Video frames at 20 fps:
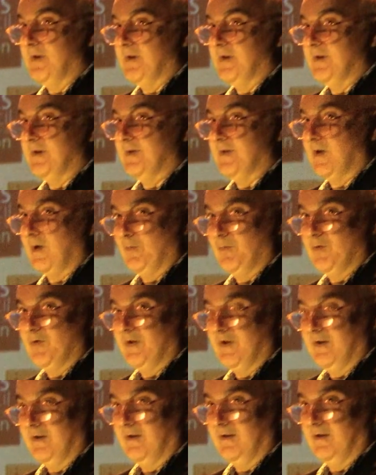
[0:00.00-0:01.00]

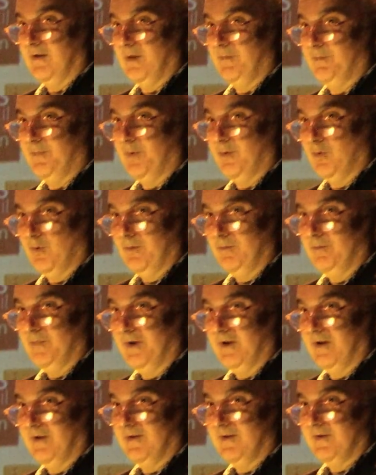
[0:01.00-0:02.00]
interpreting a poem by
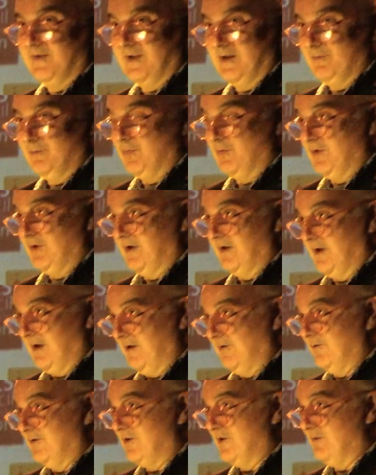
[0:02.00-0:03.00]
a contemporary
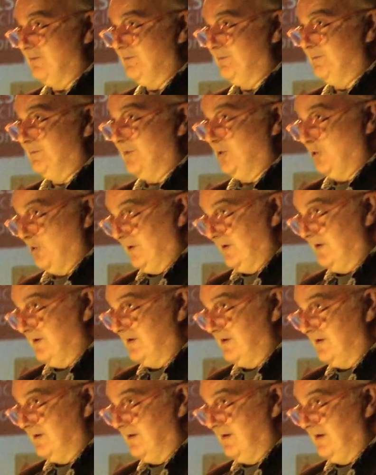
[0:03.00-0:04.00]
Irish poet.
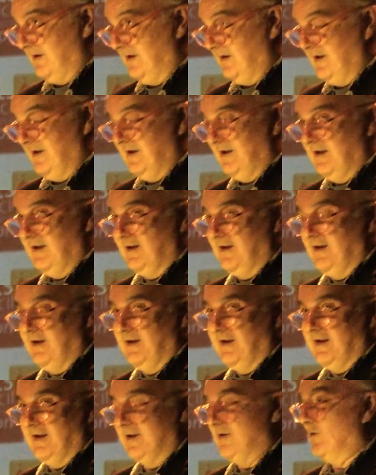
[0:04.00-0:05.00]

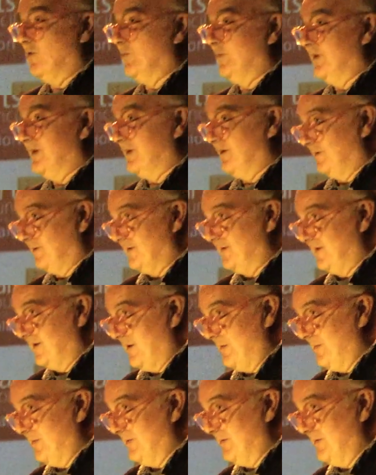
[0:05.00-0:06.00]
And nobody took us
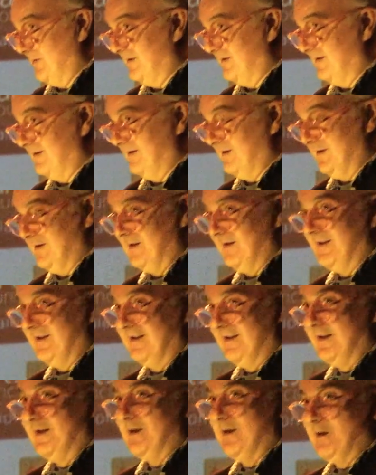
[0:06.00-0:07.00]
up.
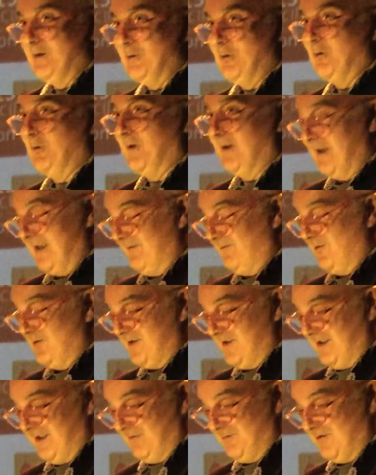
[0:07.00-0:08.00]
We were ahead of our
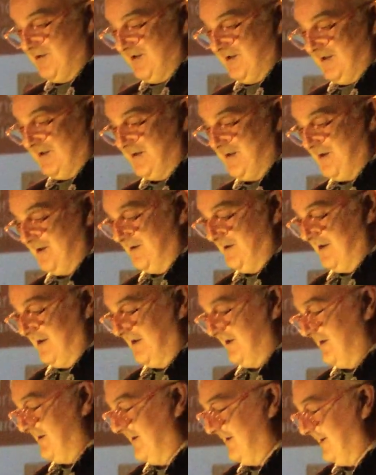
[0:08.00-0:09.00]
time on TikTok on
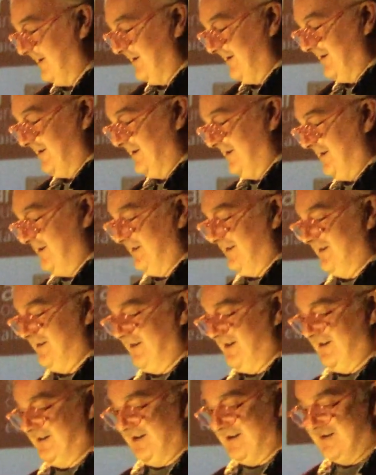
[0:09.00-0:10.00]

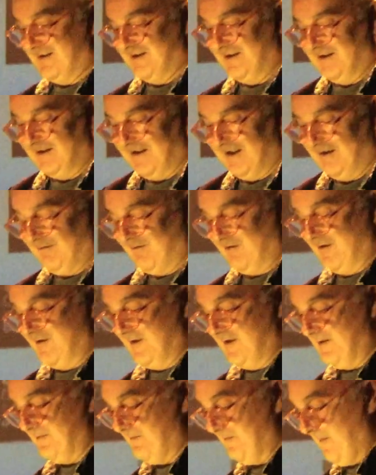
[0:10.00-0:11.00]
that
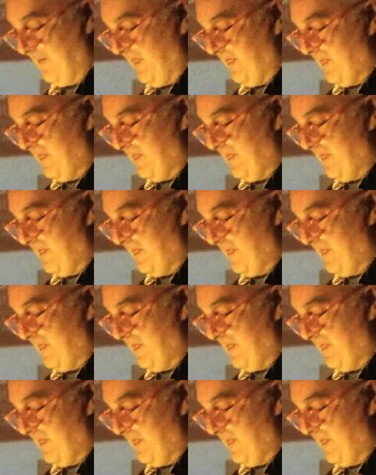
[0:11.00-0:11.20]
front.